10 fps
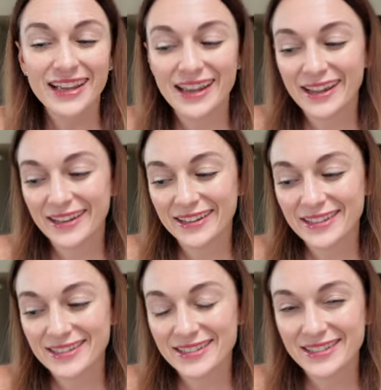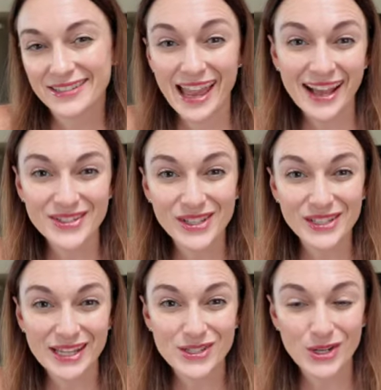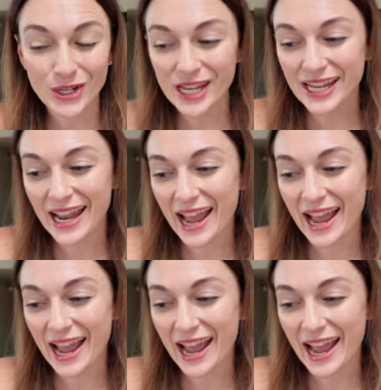And yeah, so let's get started.